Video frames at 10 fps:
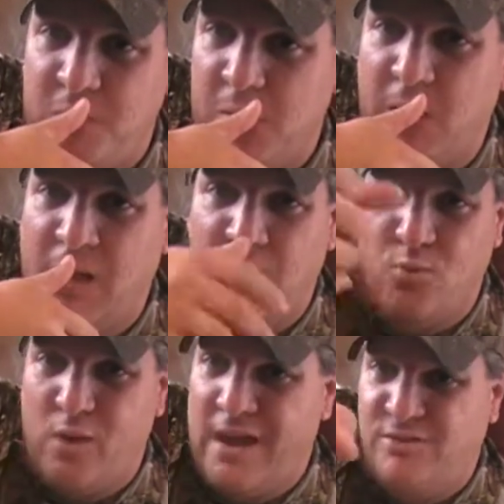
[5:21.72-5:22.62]

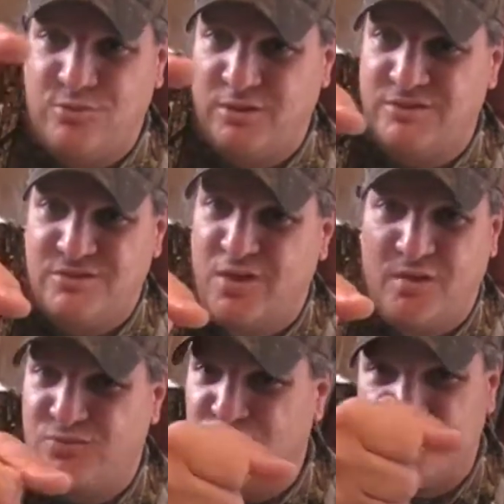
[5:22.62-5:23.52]
riser
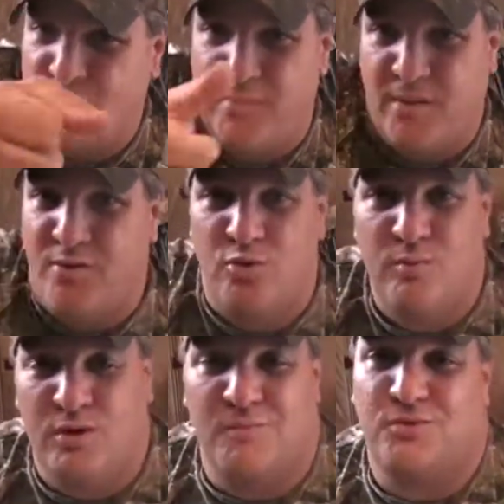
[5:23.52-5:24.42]
itself, just the bare
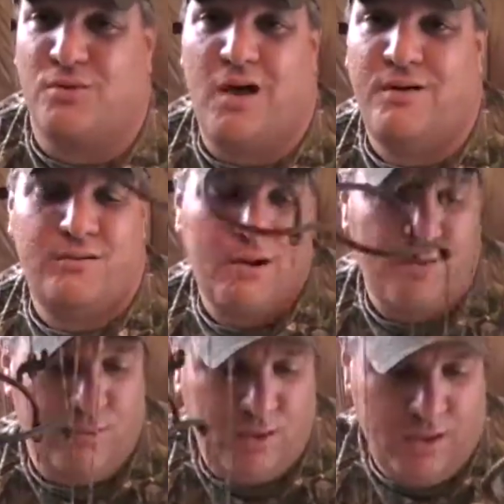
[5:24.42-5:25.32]
aluminum. So I don't
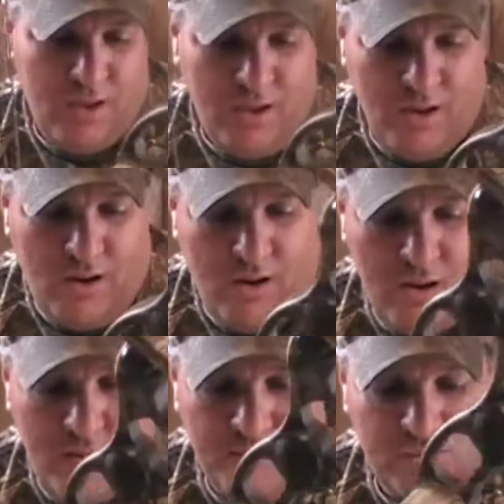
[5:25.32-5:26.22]
know.
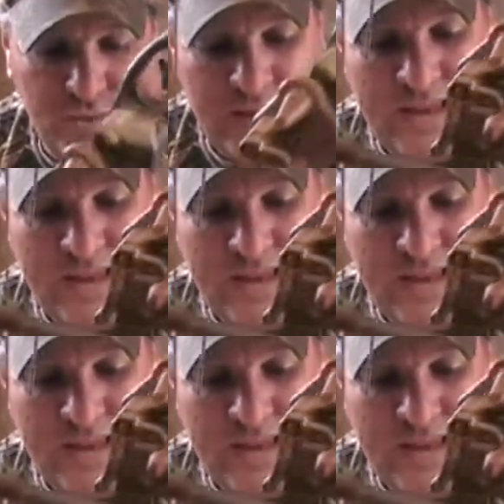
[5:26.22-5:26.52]
So it